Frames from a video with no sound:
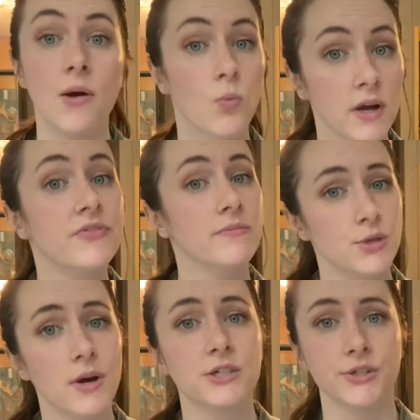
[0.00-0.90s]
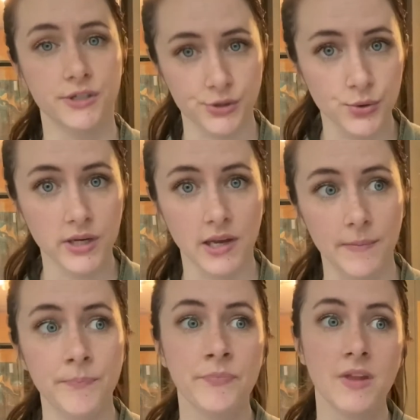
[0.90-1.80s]
I want them to actually enjoy
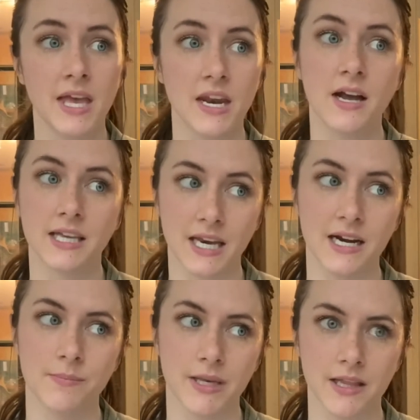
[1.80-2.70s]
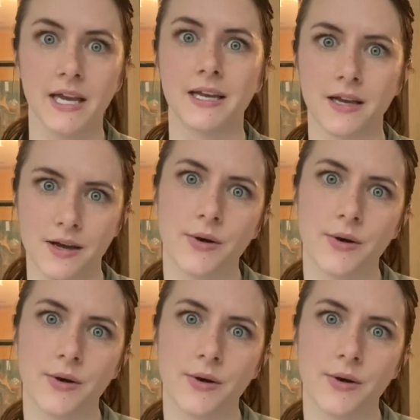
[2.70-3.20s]
it and not get it and be like,